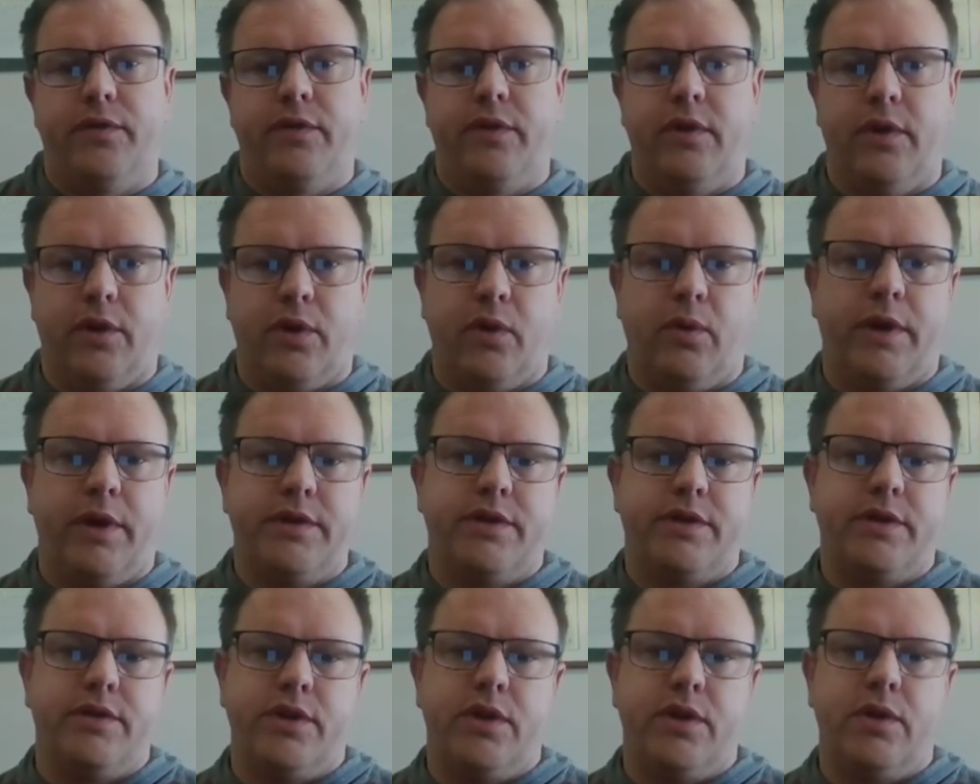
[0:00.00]
what they're
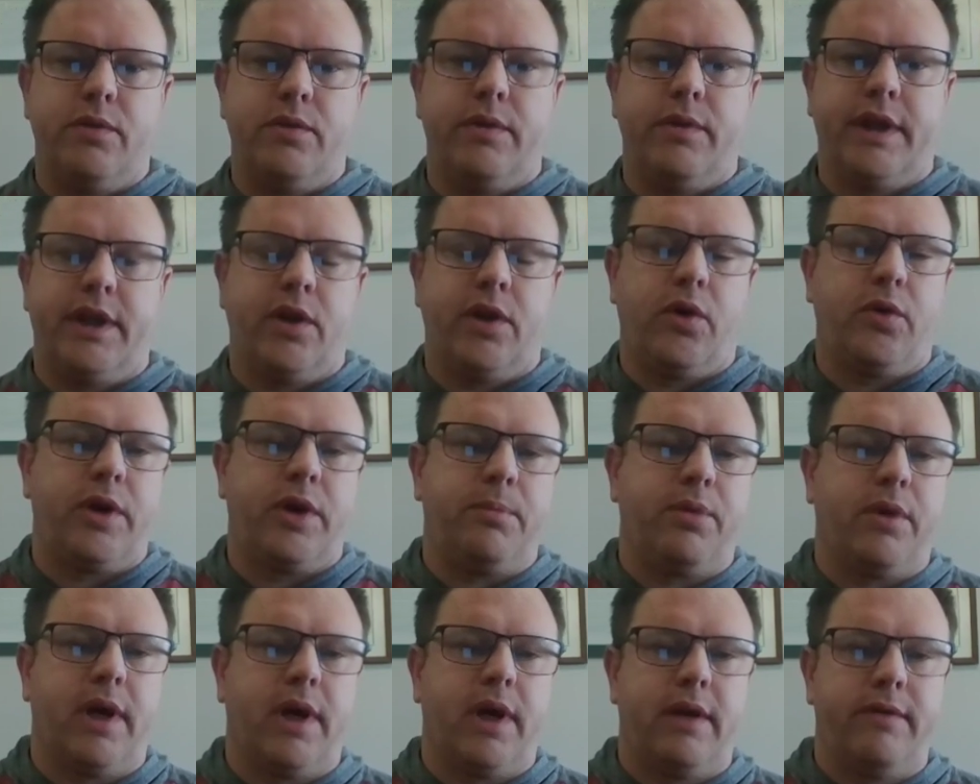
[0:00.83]
going to do and can
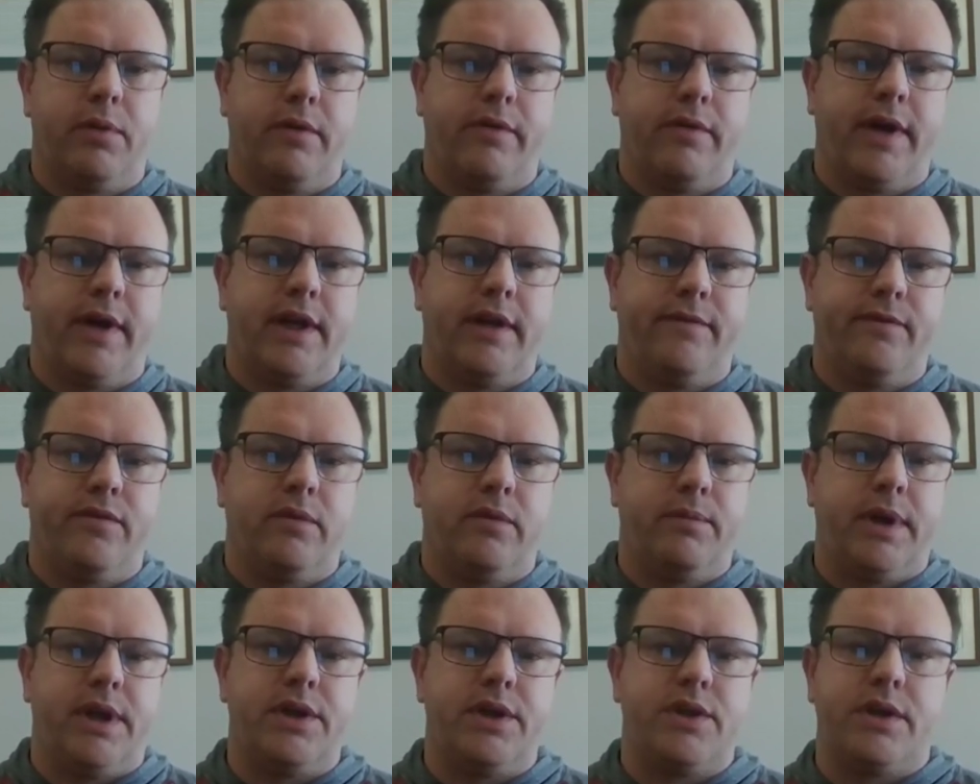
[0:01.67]
already provide
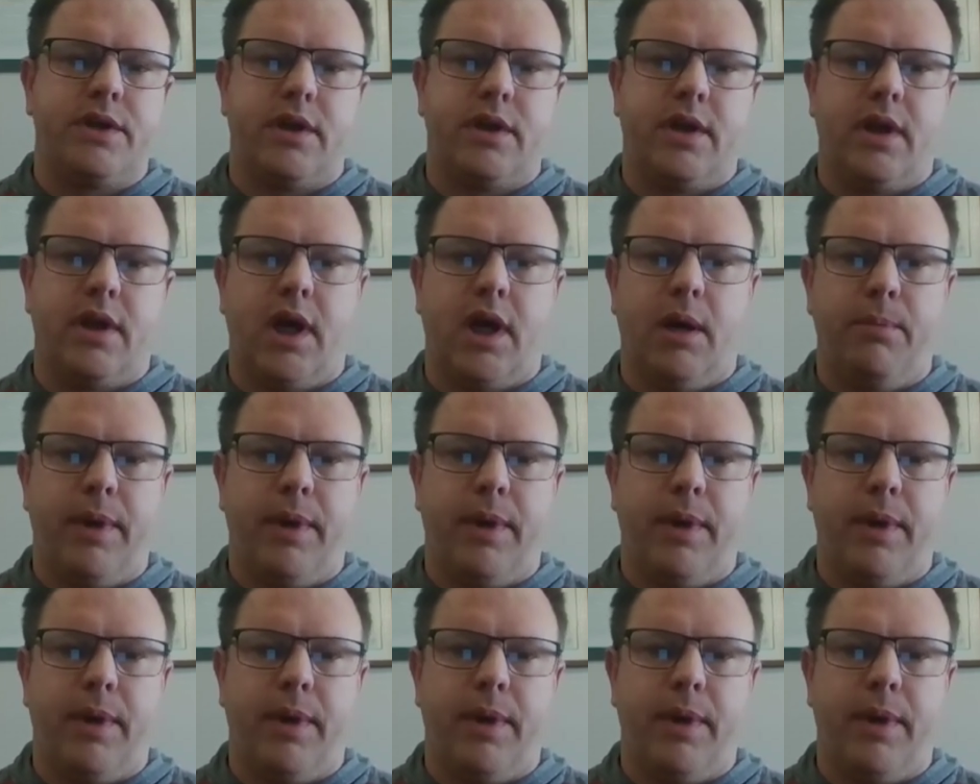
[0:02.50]
information